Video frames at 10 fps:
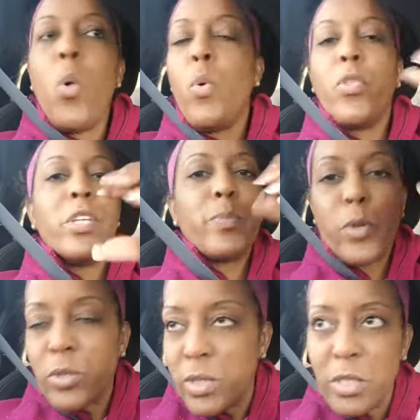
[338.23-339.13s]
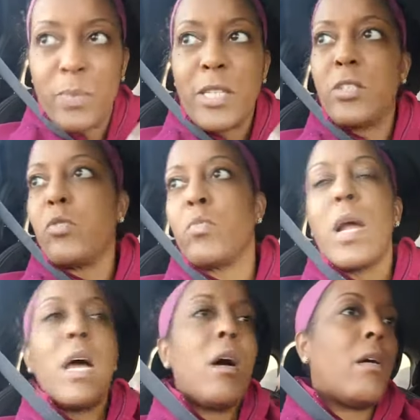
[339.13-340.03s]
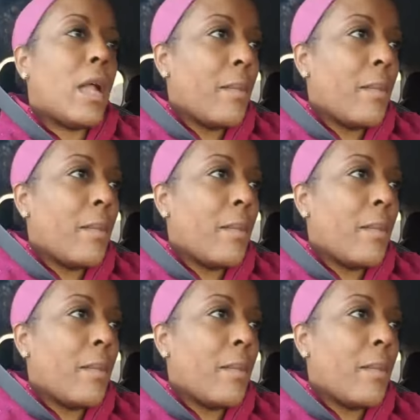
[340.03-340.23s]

well, this person is messing around.